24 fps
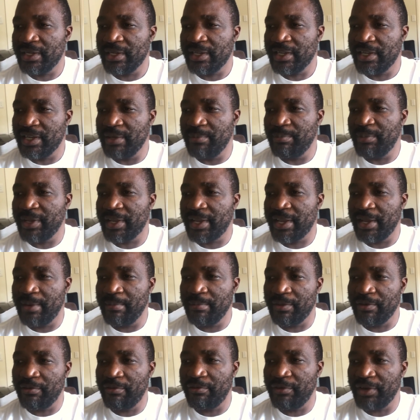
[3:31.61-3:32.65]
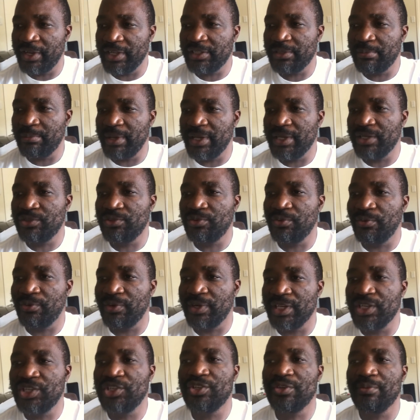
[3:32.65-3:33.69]
he became the first man to
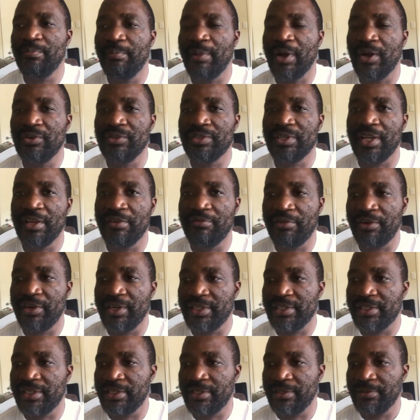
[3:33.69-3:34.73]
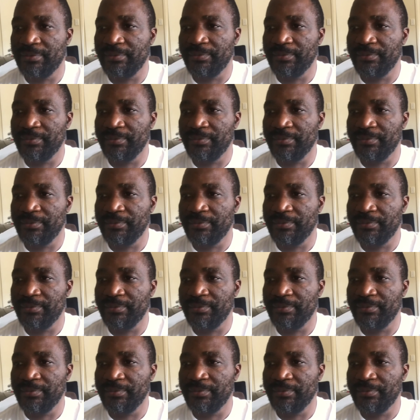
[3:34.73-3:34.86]
reach Mount Everest.